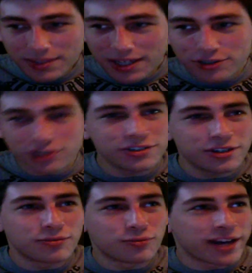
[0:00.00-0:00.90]
just
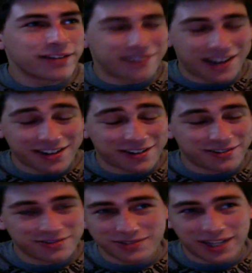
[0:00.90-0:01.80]
rain
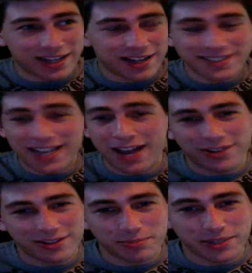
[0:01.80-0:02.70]
fire like down
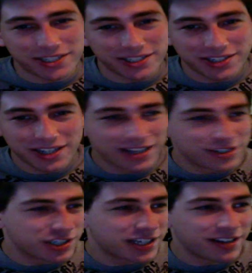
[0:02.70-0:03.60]
on the bitches.
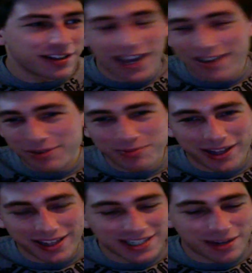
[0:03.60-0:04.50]
Just kill everybody
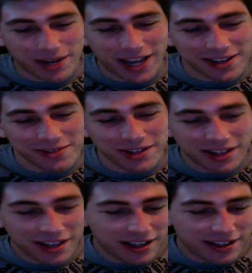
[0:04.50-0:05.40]
that's coming at you.
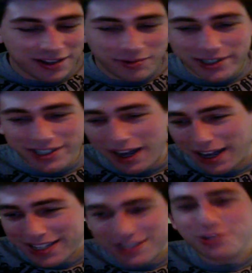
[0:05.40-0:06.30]
Which
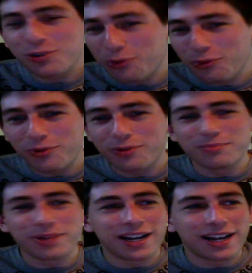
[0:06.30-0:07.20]
it's cool,
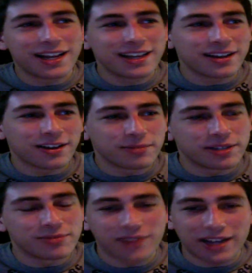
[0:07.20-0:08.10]
but I mean,
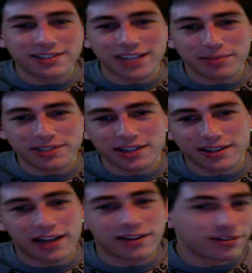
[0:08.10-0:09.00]
we've had segments like
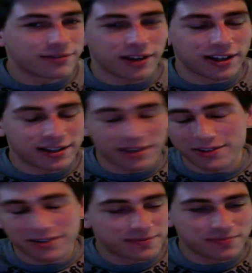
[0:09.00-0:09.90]
that in other